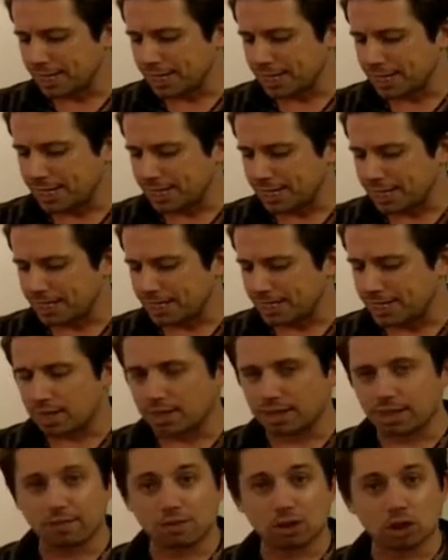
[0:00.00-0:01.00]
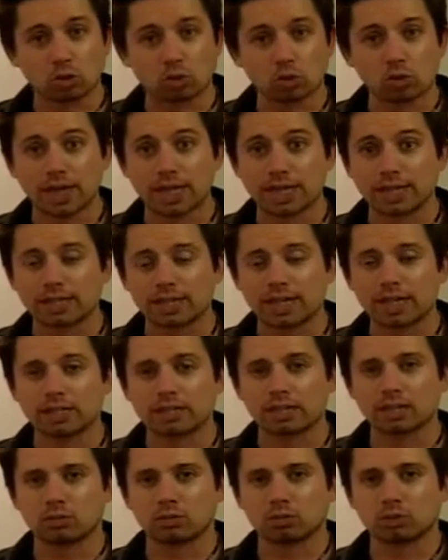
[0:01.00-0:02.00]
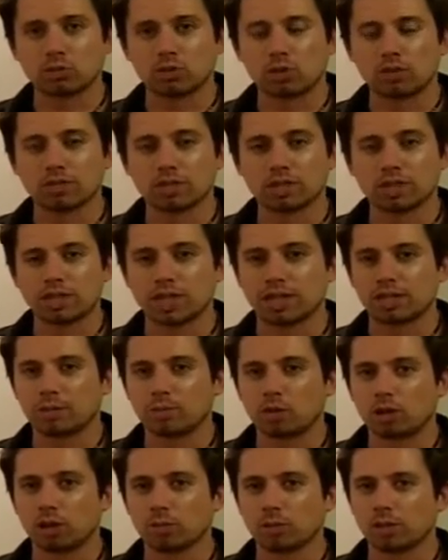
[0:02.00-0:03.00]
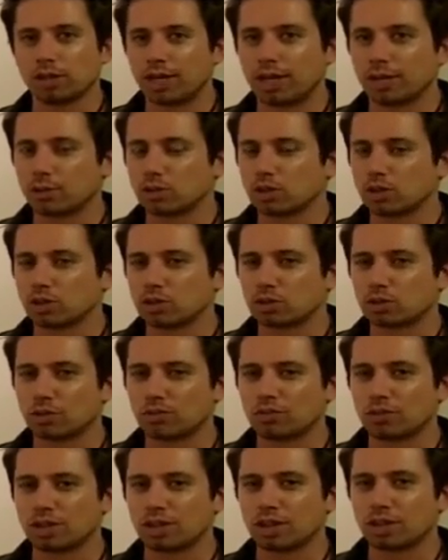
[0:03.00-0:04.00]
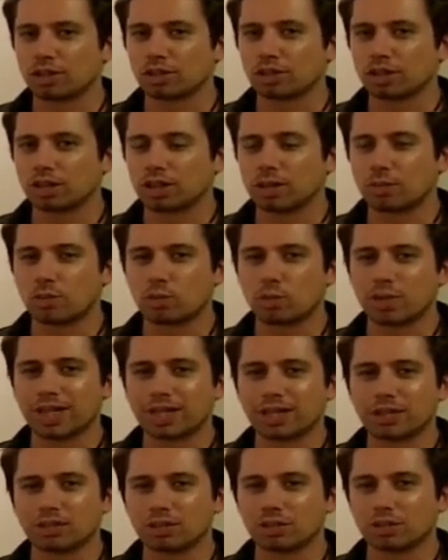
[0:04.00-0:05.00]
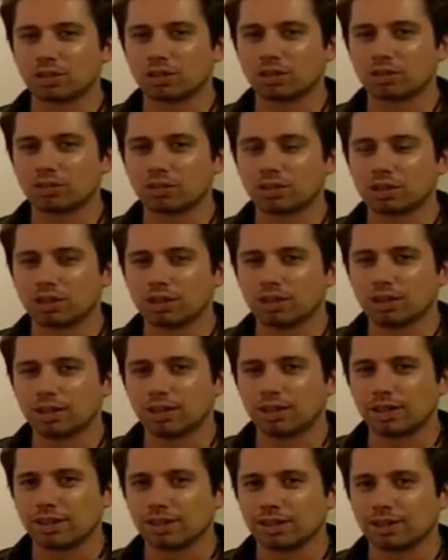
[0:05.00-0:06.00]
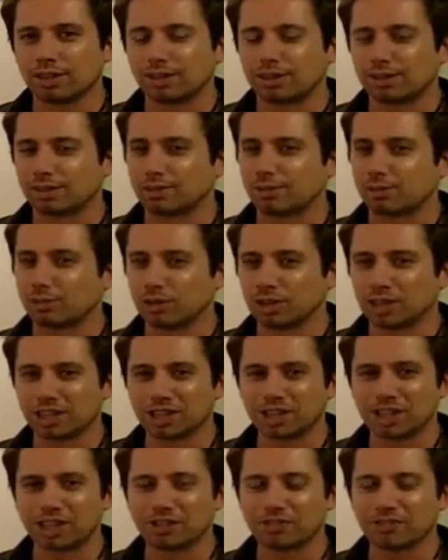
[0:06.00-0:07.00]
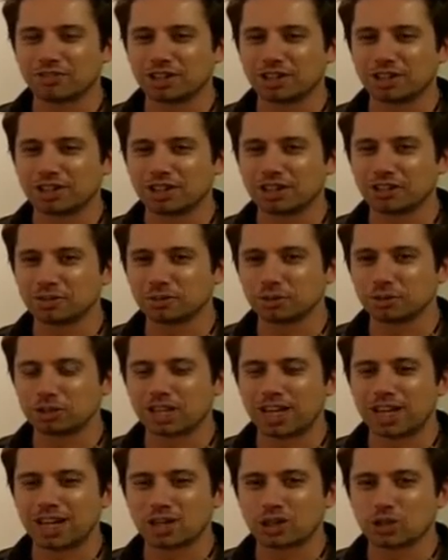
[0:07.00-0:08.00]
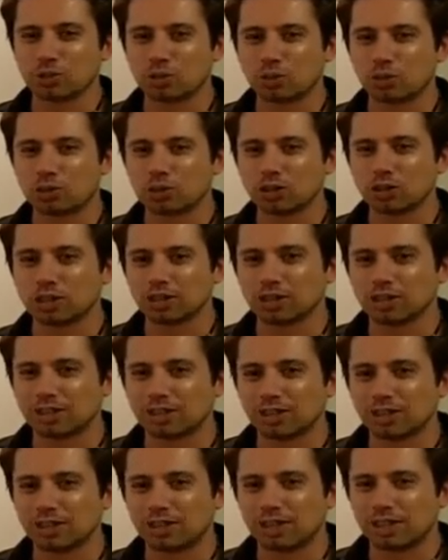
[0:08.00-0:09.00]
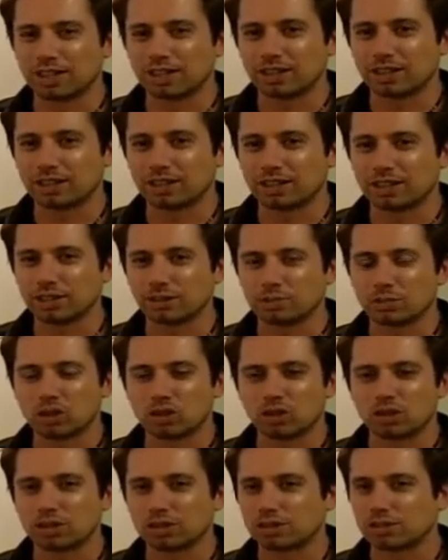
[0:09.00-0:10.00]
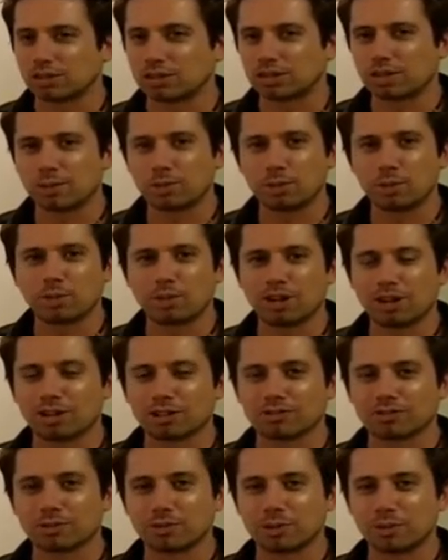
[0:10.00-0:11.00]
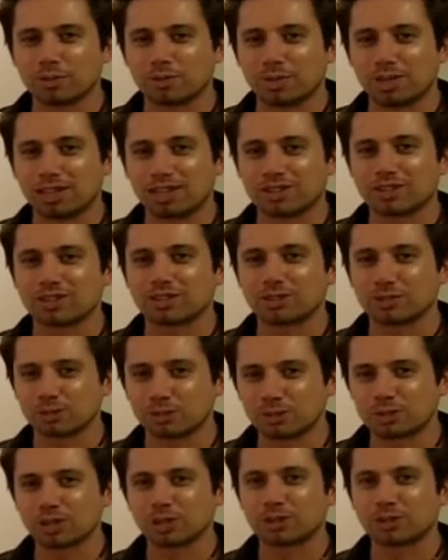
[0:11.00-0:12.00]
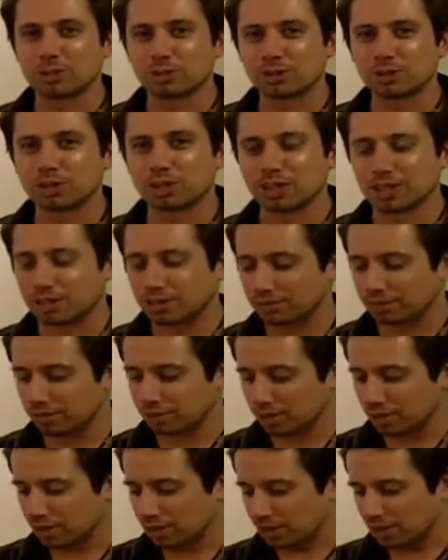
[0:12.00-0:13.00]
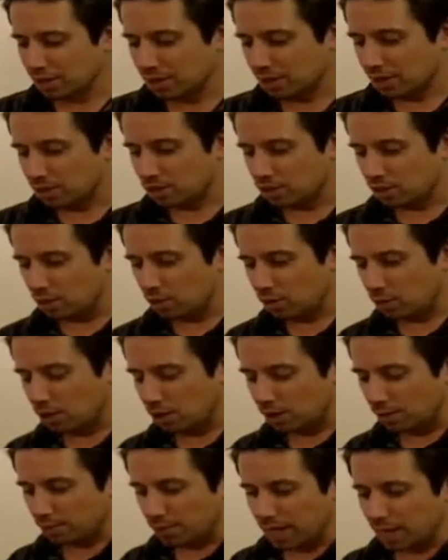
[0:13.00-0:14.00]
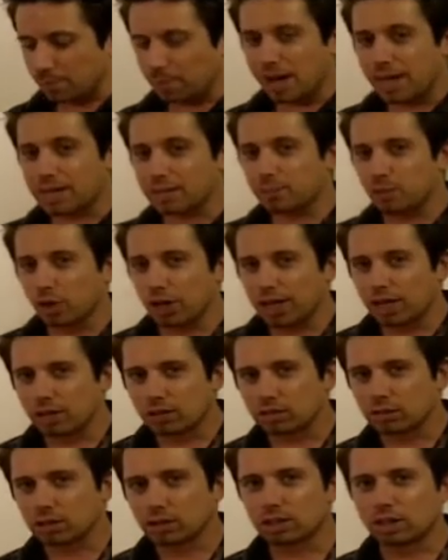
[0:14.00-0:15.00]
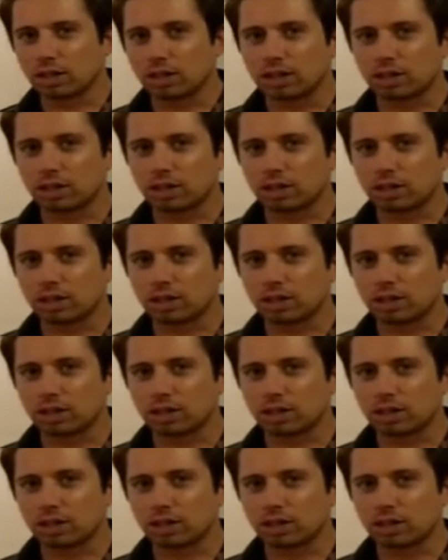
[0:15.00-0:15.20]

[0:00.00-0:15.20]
And they have a great tasting room over in Santa Barbara now. I was just over there a couple weekends ago, and really a lot of fun, real casual, and it's just a couple blocks from the beach. Really cool stuff. So yeah, Mike Brown,